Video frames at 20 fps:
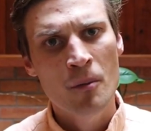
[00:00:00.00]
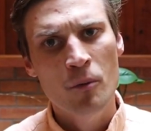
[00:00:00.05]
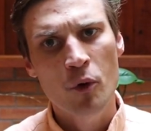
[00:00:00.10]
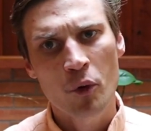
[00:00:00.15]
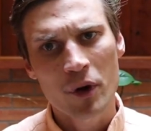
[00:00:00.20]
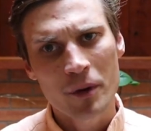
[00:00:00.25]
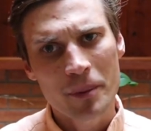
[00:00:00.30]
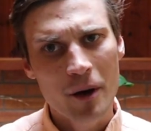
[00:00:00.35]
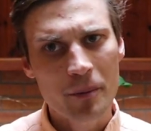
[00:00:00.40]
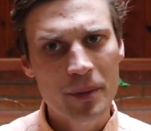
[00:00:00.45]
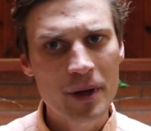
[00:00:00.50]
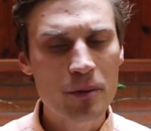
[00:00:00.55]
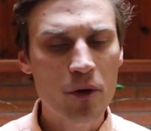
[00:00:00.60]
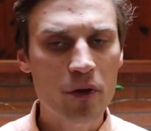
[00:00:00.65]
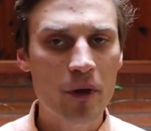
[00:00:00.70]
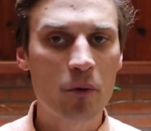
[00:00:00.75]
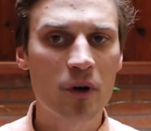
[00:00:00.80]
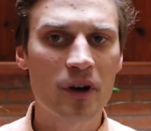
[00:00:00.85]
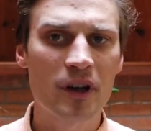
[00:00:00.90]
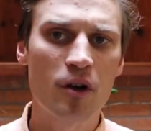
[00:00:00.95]
But what about people
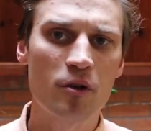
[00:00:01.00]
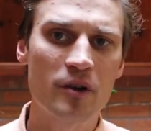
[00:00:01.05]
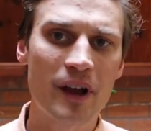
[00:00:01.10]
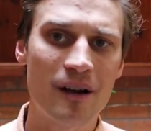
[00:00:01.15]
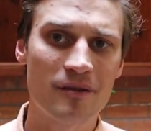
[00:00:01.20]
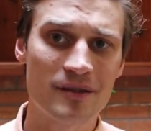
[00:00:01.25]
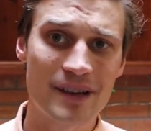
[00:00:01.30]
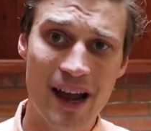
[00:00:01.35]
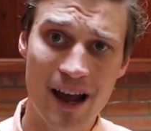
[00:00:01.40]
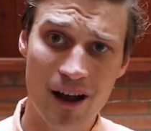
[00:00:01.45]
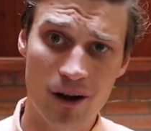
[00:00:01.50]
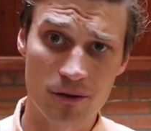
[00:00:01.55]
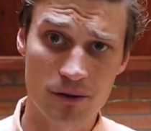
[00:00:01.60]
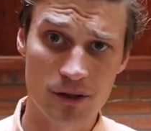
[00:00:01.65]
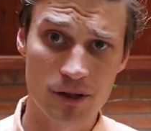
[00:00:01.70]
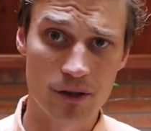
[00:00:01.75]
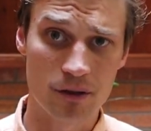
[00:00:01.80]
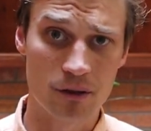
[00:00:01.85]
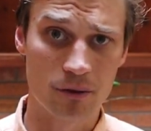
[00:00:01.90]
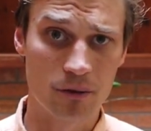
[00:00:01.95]
that want to go downtown,
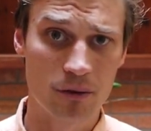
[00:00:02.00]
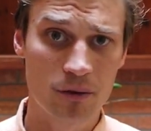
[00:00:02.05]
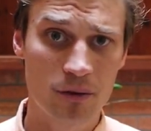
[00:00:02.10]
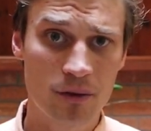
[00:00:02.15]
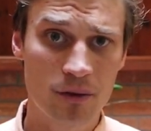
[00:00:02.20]
too?